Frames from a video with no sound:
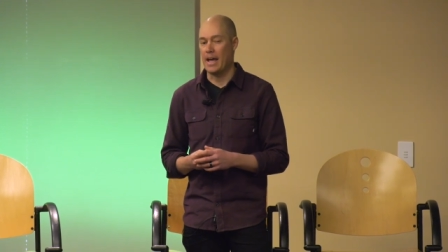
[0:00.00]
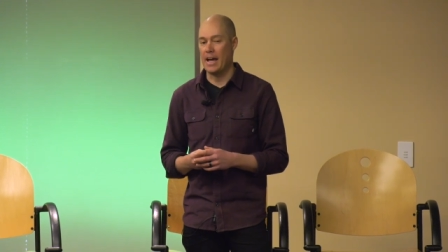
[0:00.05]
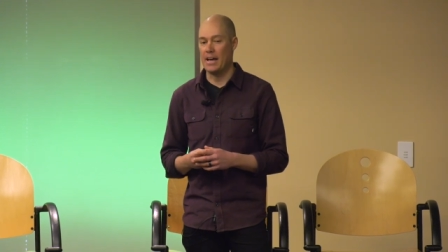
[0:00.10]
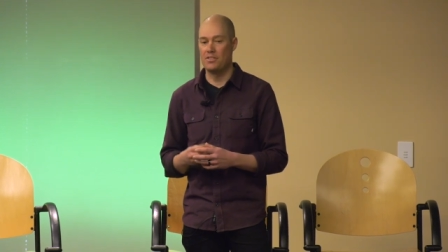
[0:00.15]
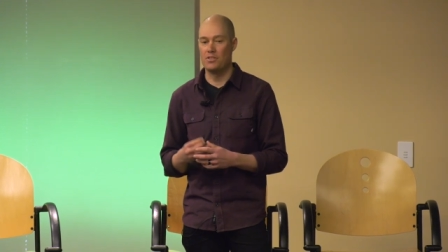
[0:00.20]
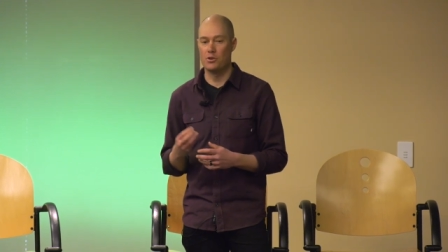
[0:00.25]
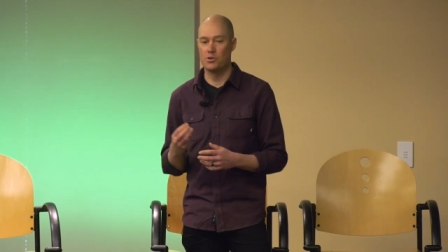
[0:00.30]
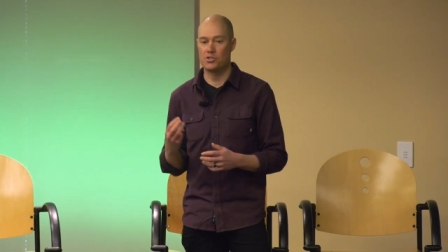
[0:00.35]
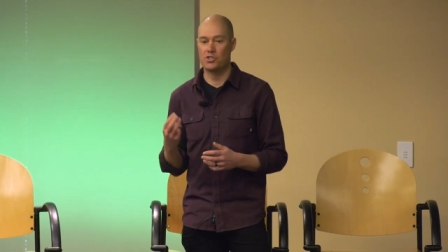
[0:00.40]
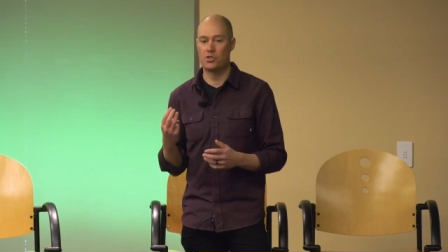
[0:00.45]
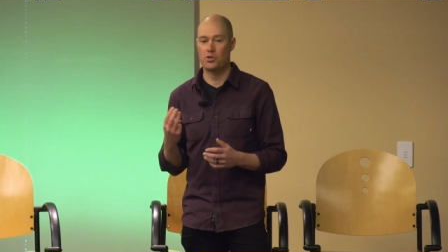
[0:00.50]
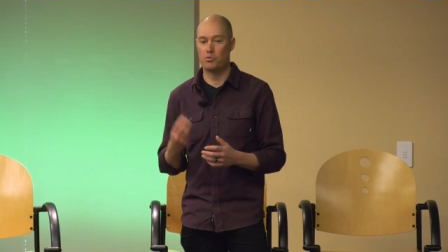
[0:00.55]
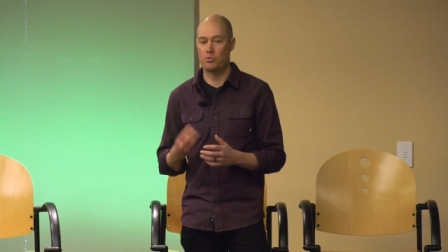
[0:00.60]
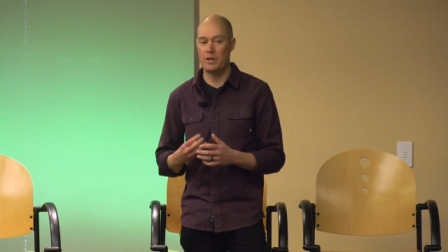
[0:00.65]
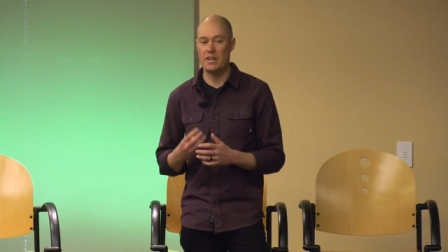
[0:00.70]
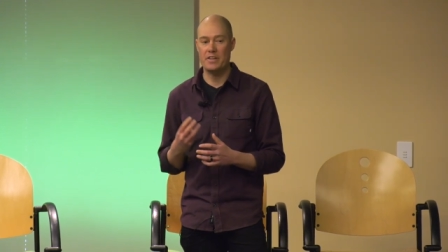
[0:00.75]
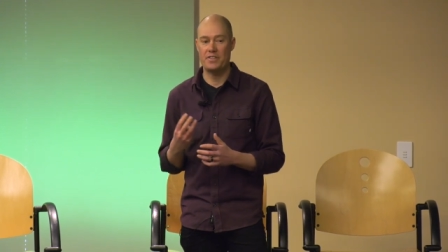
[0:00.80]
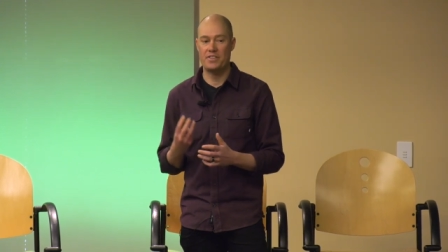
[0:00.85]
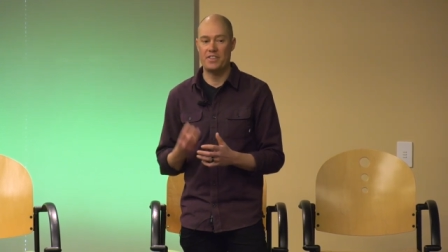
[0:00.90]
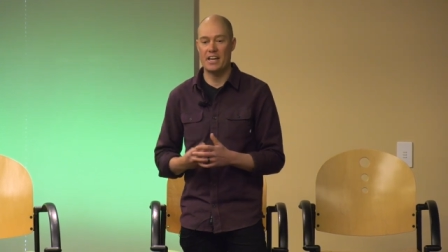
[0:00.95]
and those
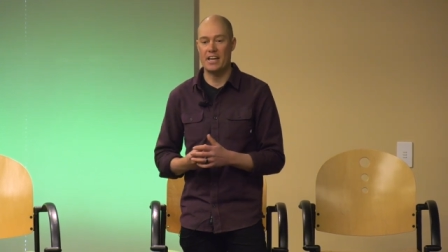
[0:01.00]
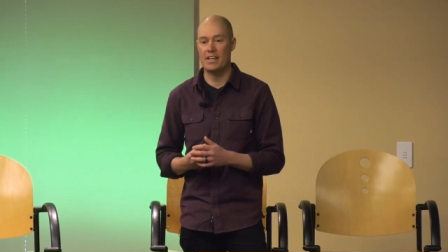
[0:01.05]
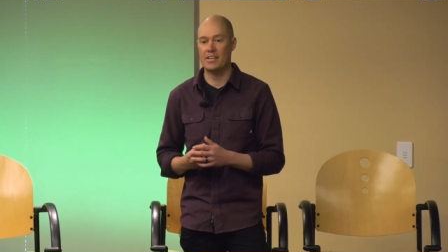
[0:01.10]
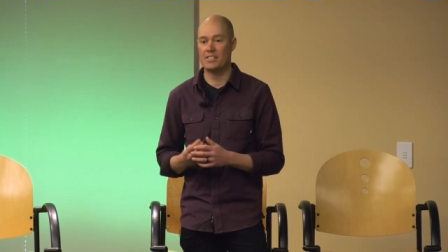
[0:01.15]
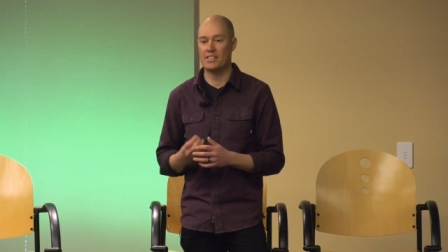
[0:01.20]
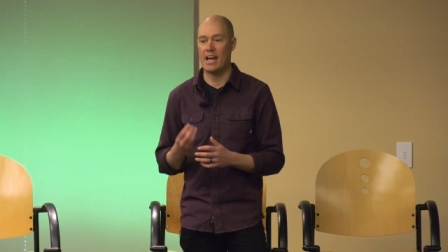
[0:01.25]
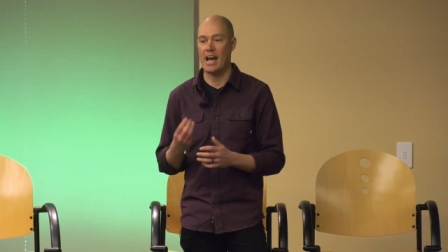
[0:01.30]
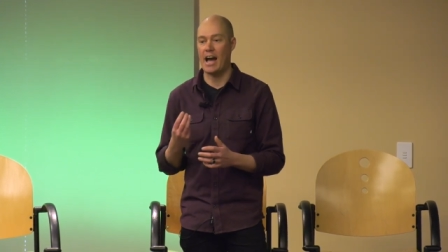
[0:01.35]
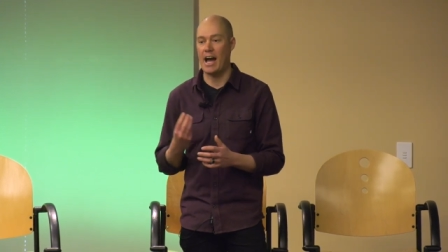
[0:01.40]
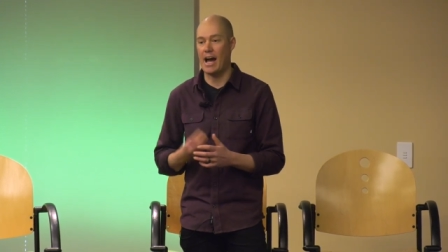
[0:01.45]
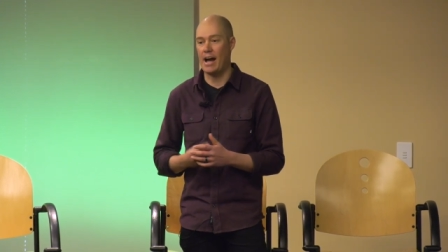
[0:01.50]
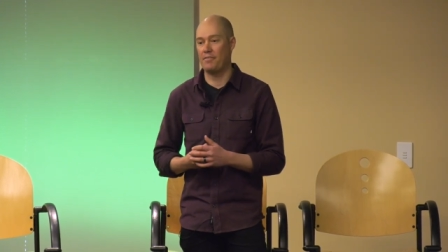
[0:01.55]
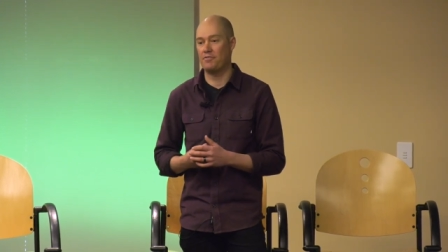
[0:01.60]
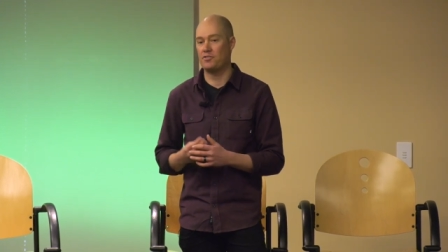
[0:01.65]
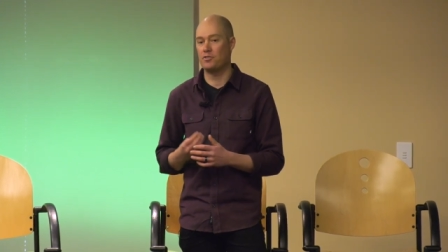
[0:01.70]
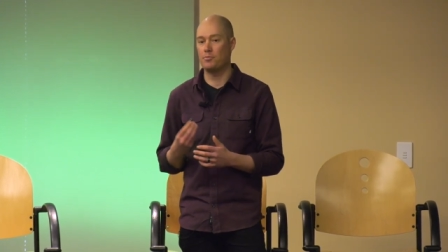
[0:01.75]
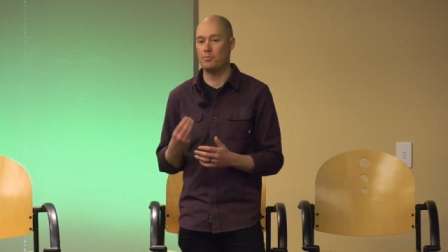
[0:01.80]
three things have